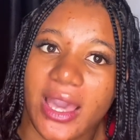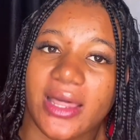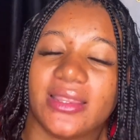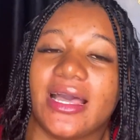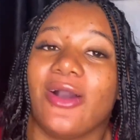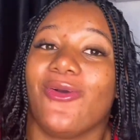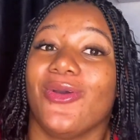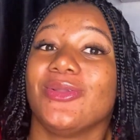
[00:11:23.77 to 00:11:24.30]

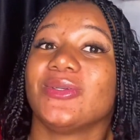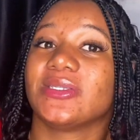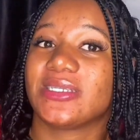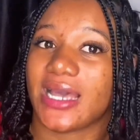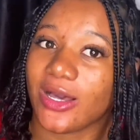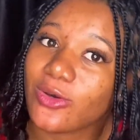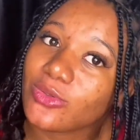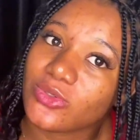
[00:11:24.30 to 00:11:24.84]
that are going to
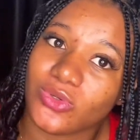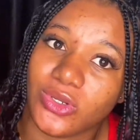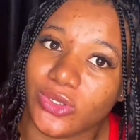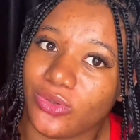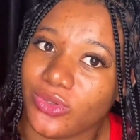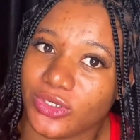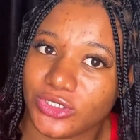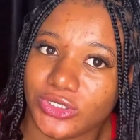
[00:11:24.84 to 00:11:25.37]
tackle the
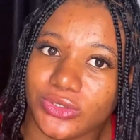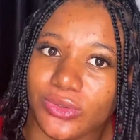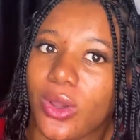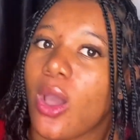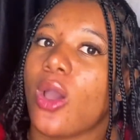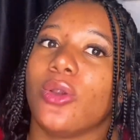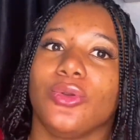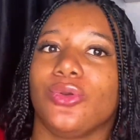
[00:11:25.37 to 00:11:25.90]
legal issue,
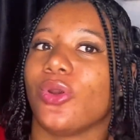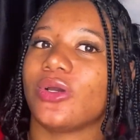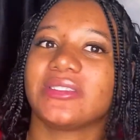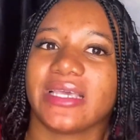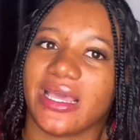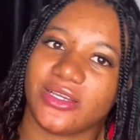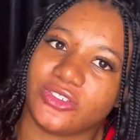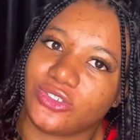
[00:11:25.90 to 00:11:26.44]

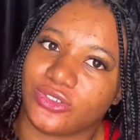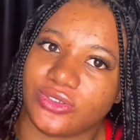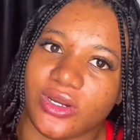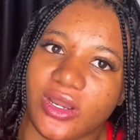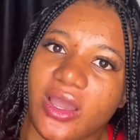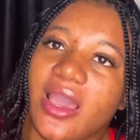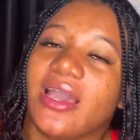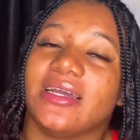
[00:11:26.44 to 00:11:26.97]
not
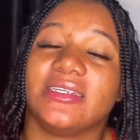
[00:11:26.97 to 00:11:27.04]
extra.